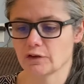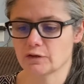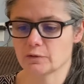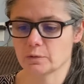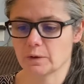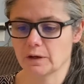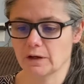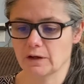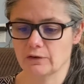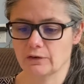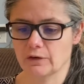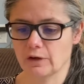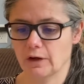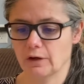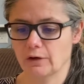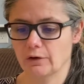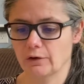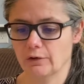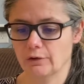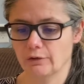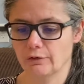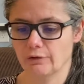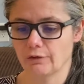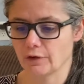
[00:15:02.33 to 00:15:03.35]
one I was like,
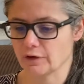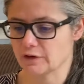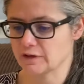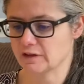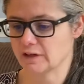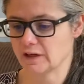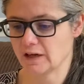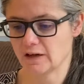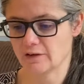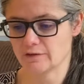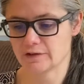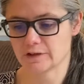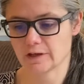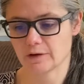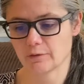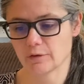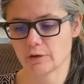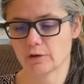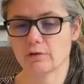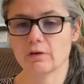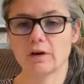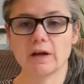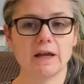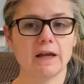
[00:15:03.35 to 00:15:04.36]
first day of
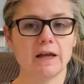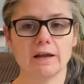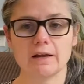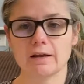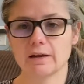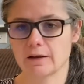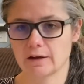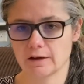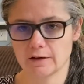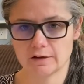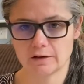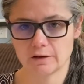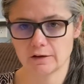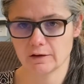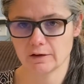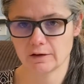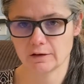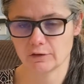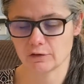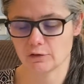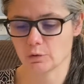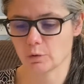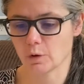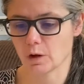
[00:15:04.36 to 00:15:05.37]
seventh grade, he
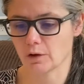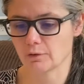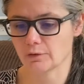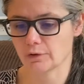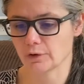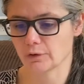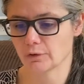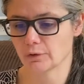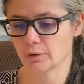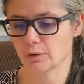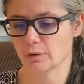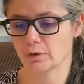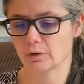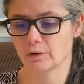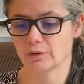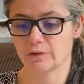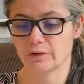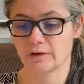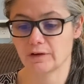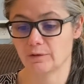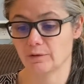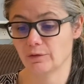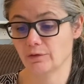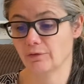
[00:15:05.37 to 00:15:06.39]
was 12 years old,
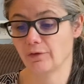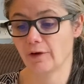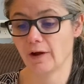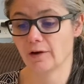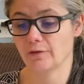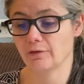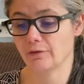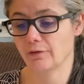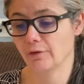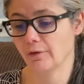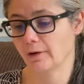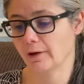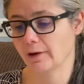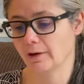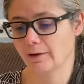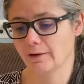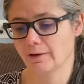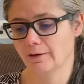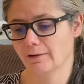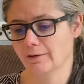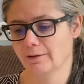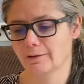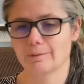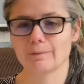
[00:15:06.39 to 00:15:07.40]
he was five foot,
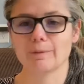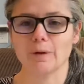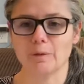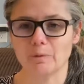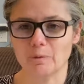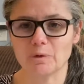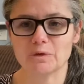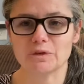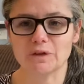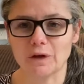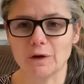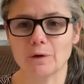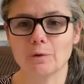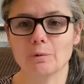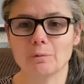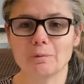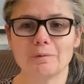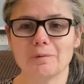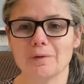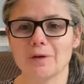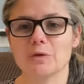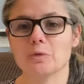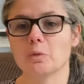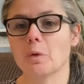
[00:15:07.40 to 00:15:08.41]
well, I'll tell you,
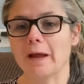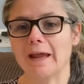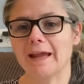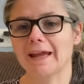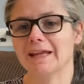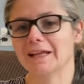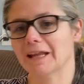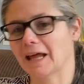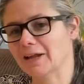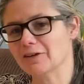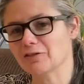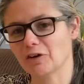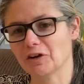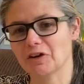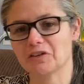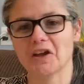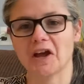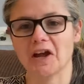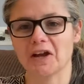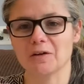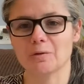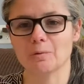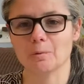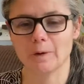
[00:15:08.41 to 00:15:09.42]
his weight, I write his
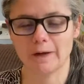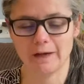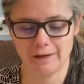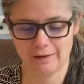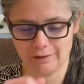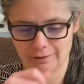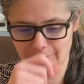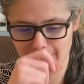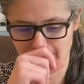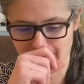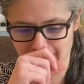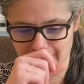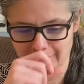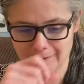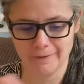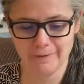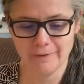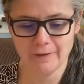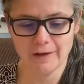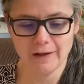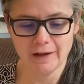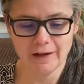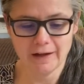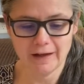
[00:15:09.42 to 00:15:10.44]
height and weight.
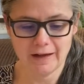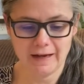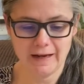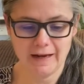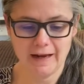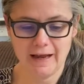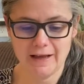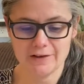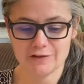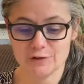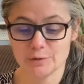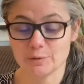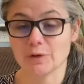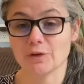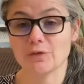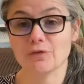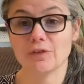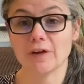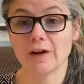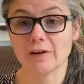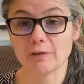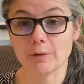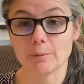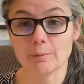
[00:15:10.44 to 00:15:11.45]
I asked him what his
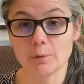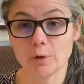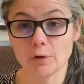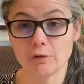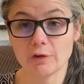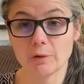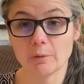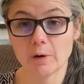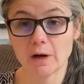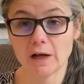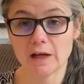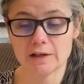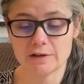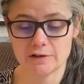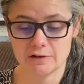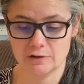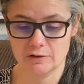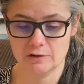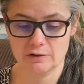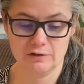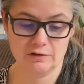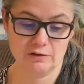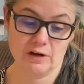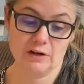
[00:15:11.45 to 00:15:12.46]
favorite movie was,
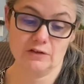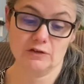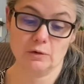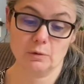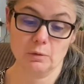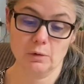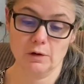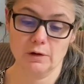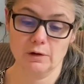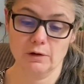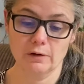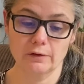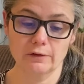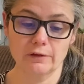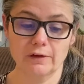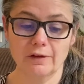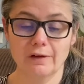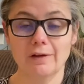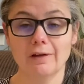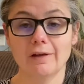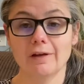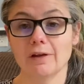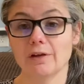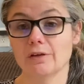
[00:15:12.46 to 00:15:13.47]
Jurassic World,
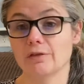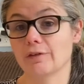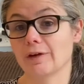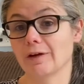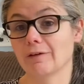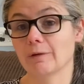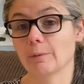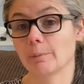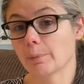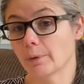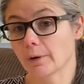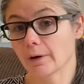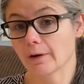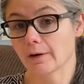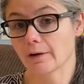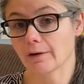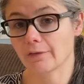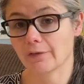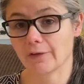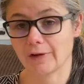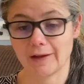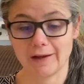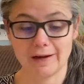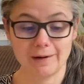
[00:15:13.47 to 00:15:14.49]
his favorite book,
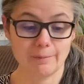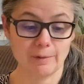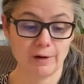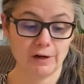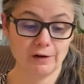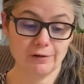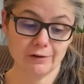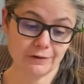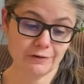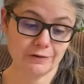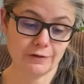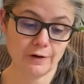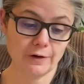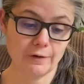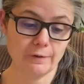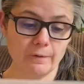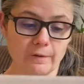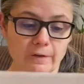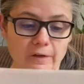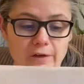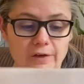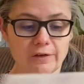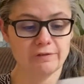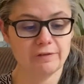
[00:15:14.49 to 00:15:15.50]
The Count of Monte Cristo,
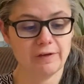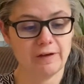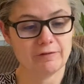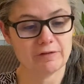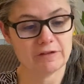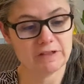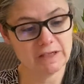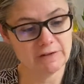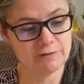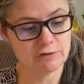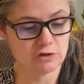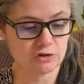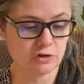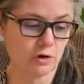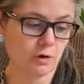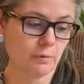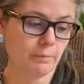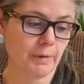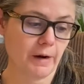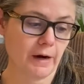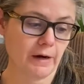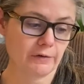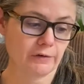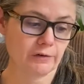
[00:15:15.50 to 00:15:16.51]
favorite TV show,
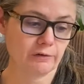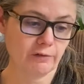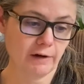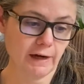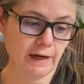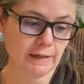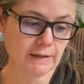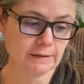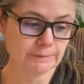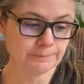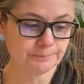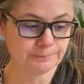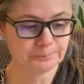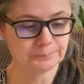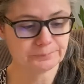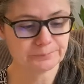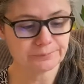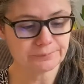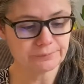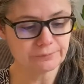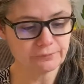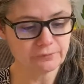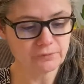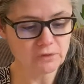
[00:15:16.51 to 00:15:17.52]
Parks and Rec,
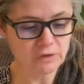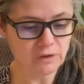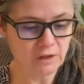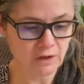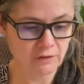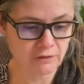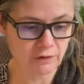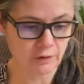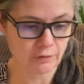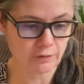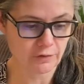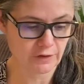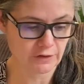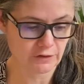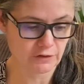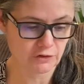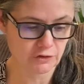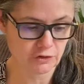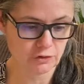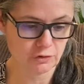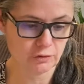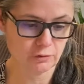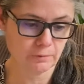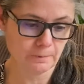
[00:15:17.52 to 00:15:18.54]
favorite thing to
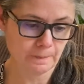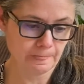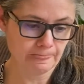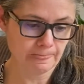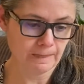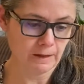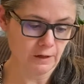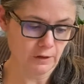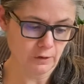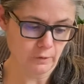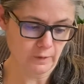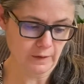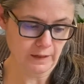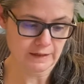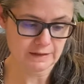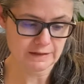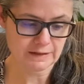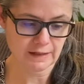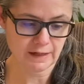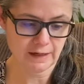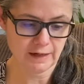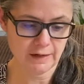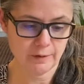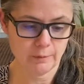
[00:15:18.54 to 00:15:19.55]
do, going
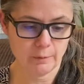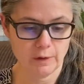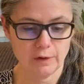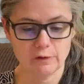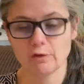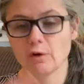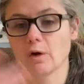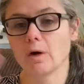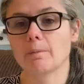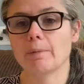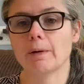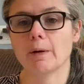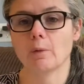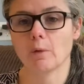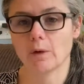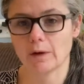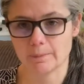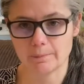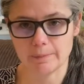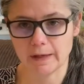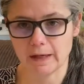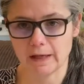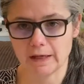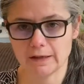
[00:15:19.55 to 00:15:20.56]
outside, when I grow up, I want to
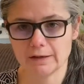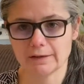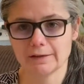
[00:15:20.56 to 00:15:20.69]
be.